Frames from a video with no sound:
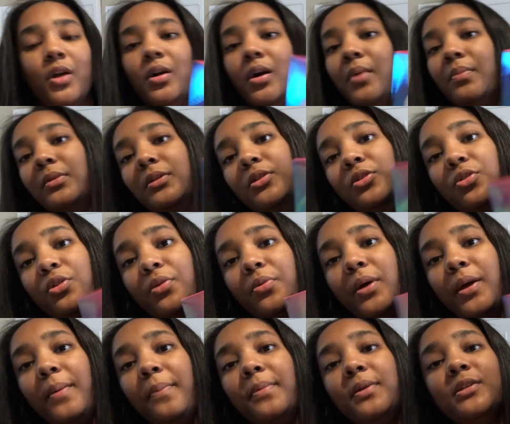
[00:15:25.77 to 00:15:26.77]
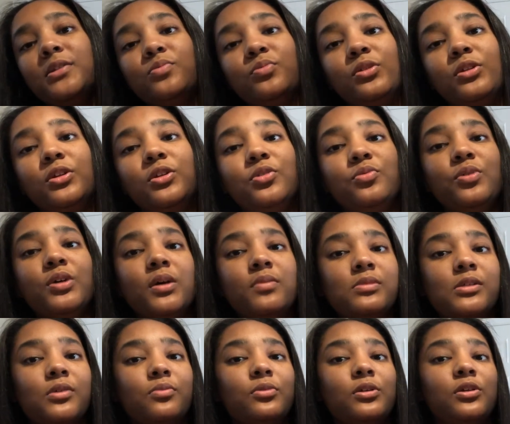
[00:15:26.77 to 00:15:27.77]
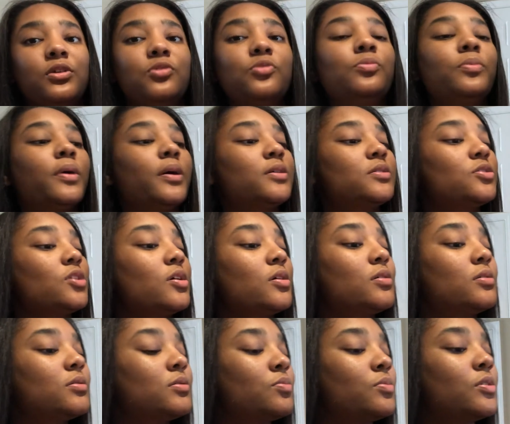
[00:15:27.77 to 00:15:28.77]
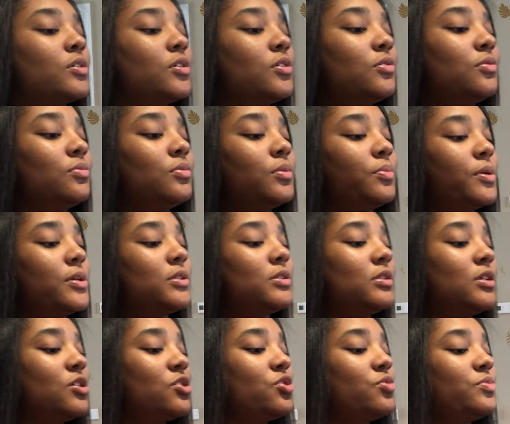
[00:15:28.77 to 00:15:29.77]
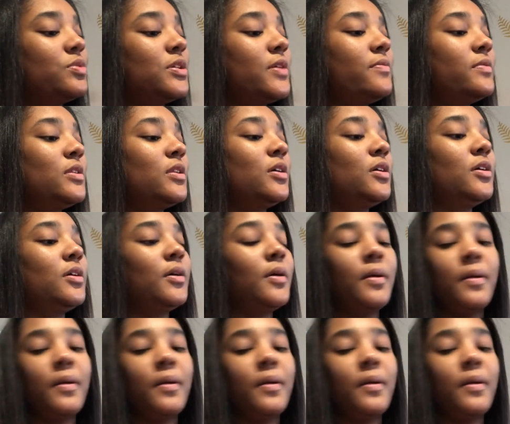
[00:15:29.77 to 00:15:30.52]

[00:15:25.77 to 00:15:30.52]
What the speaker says: I'm gonna throw it away. But it's really cute. It comes in a really cute box, y'all. It's really cute. The presentation was everything.